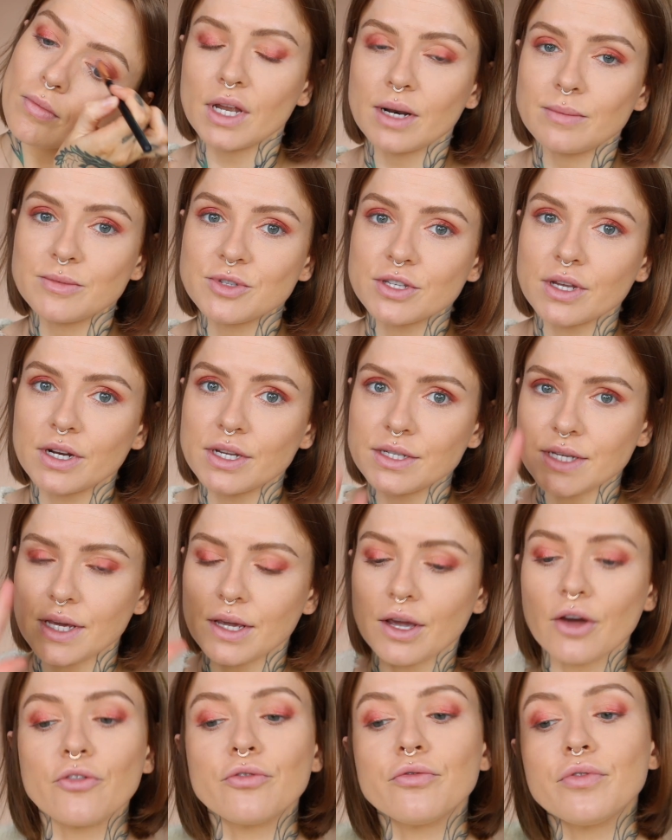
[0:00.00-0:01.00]
Then I'm just going to
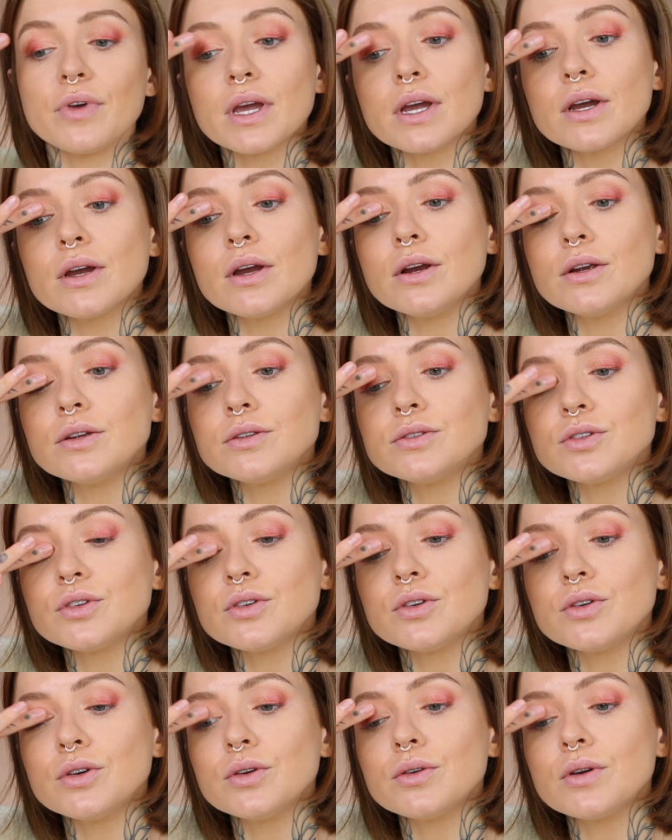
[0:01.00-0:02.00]
take a finger
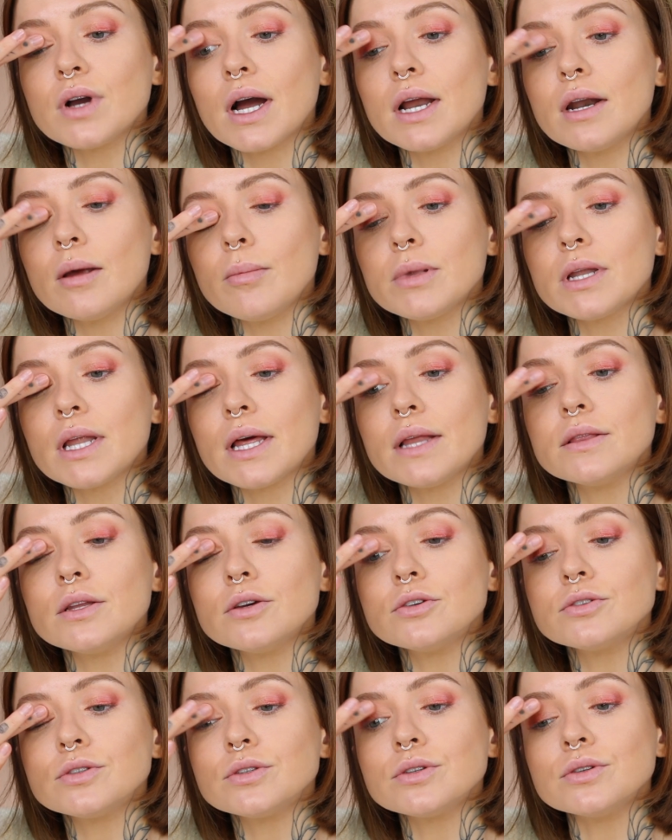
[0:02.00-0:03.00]
to kind of blend
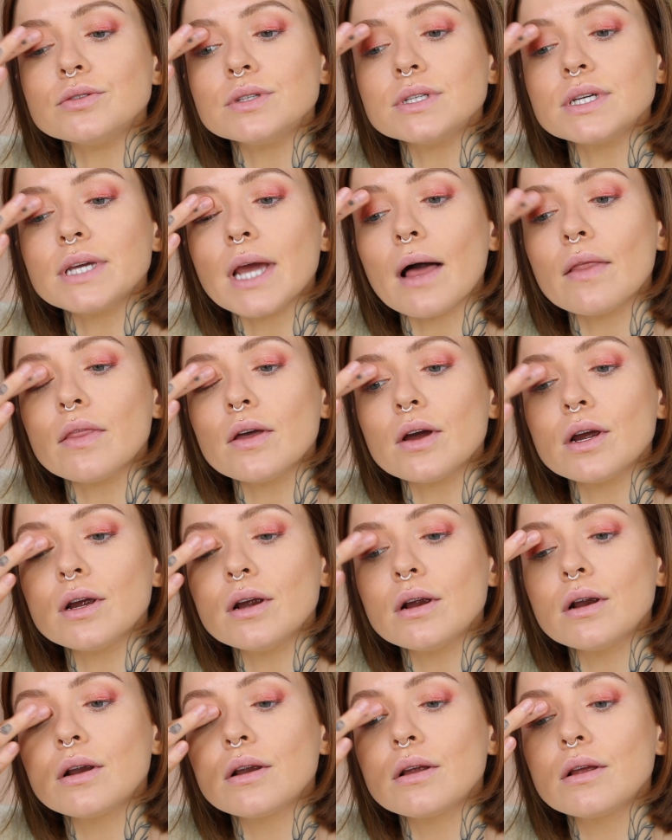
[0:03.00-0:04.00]
those two
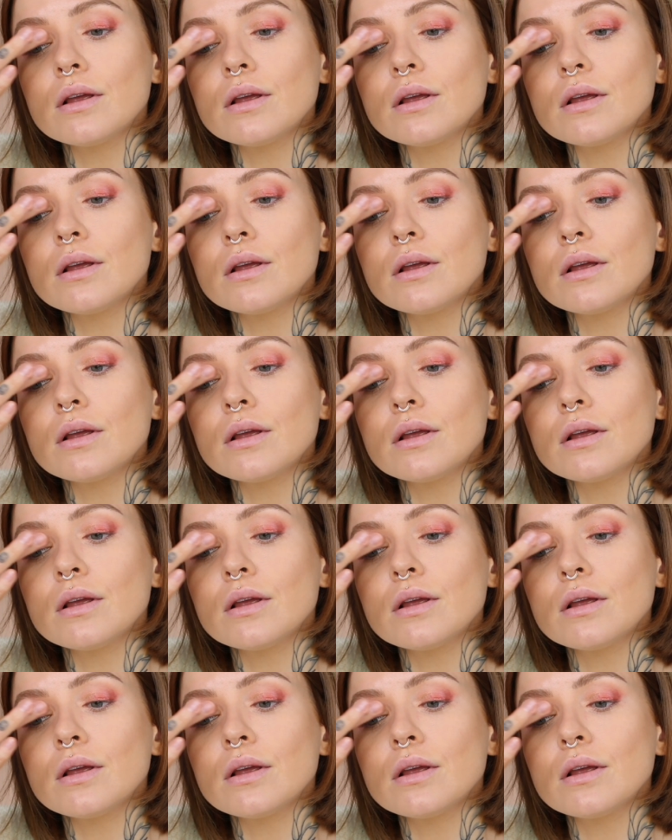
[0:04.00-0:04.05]
together.